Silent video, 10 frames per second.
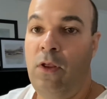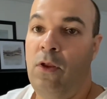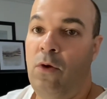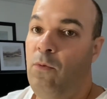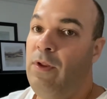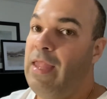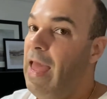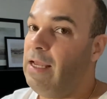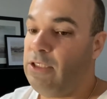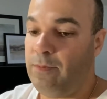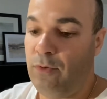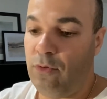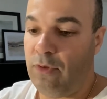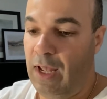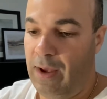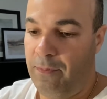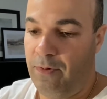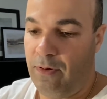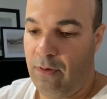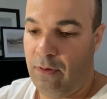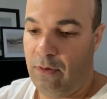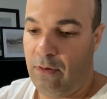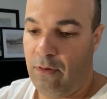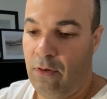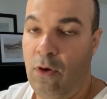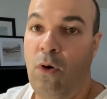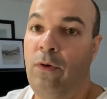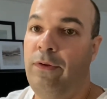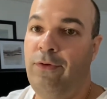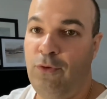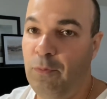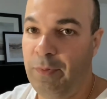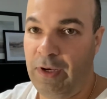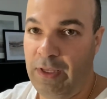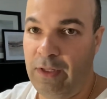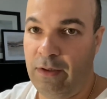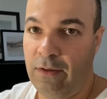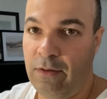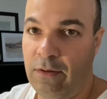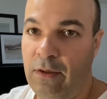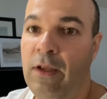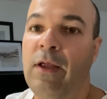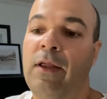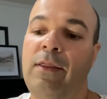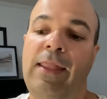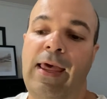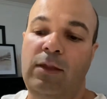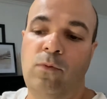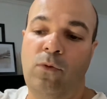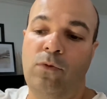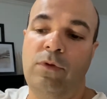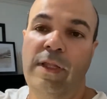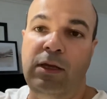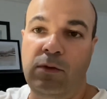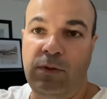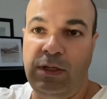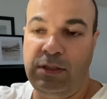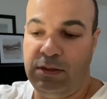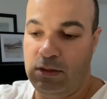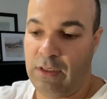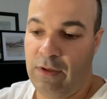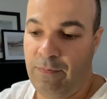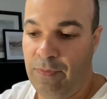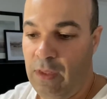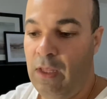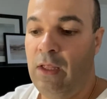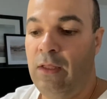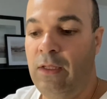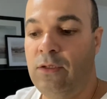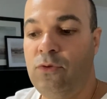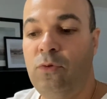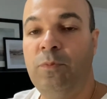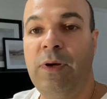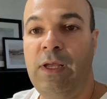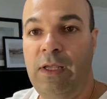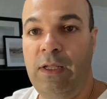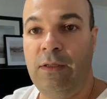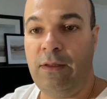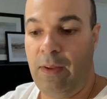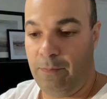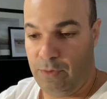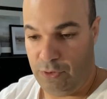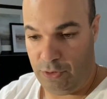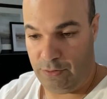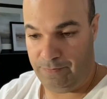When ash build up on the superheater, that will decrease the superheated temperature.